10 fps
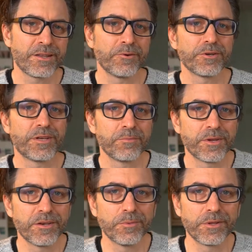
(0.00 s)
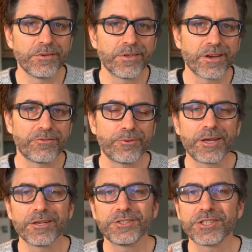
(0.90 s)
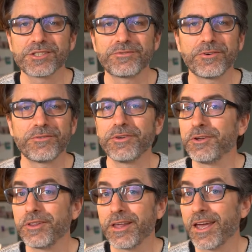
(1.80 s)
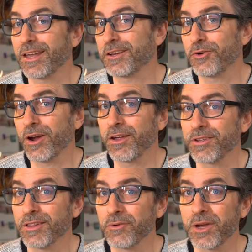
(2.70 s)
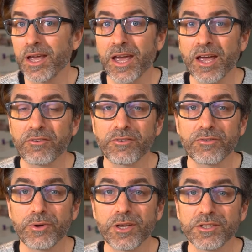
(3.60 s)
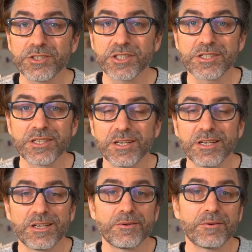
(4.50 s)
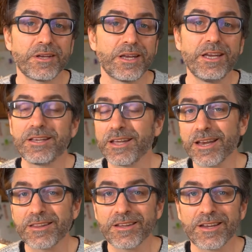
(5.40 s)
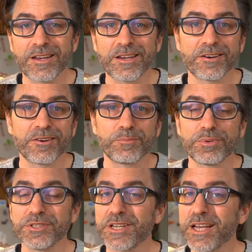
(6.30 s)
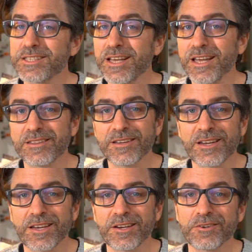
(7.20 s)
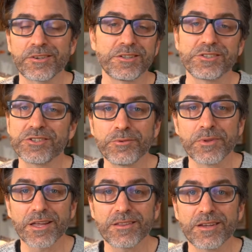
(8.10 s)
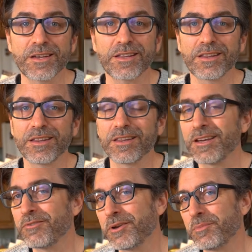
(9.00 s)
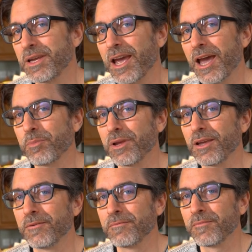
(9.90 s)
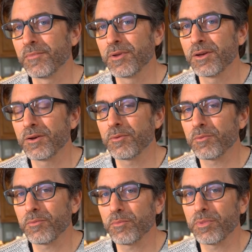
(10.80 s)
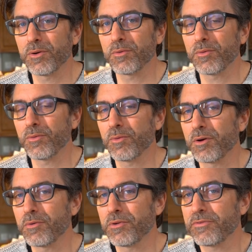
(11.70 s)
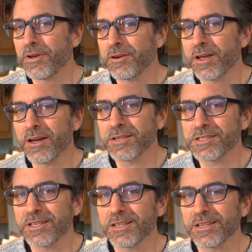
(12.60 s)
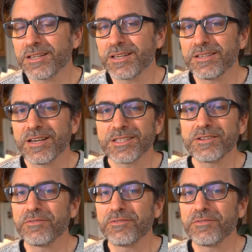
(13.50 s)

that we're tempted to believe that if we could just fulfill that craving that we have, if we could just eat that thing or possess that thing or consume that thing, then we'd be happy. But what we found out is that it doesn't